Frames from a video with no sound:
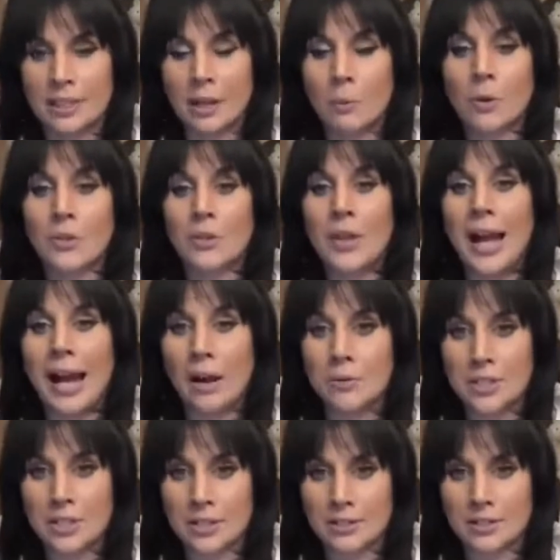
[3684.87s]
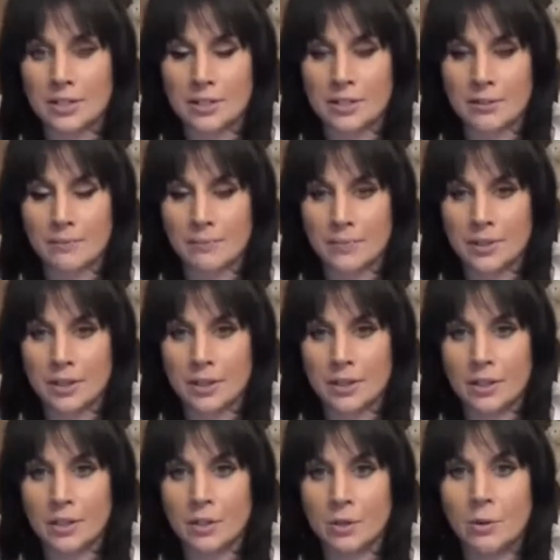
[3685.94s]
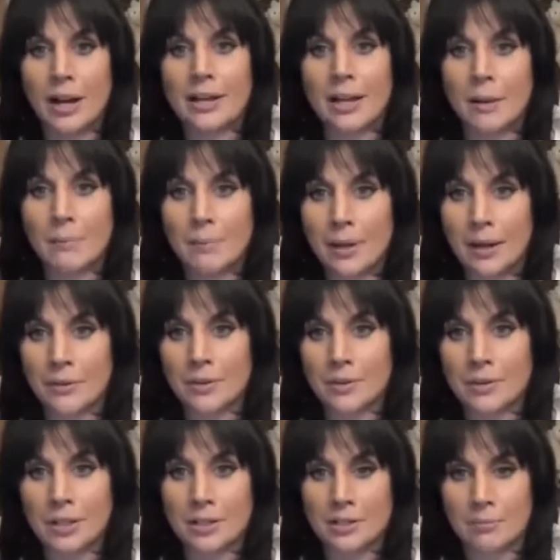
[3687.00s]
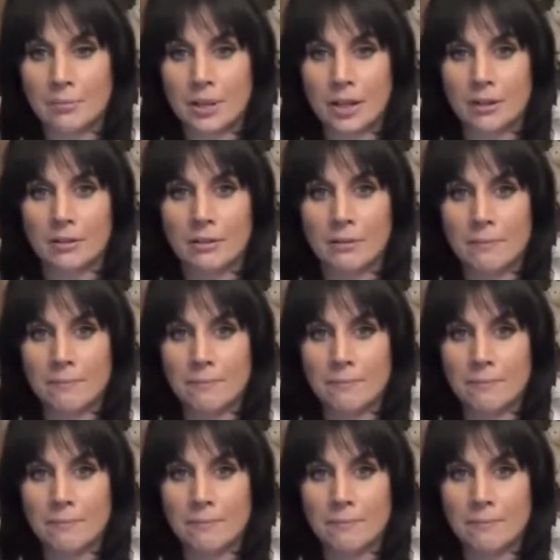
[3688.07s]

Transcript: there were thousands who had not bowed their knee to Baal,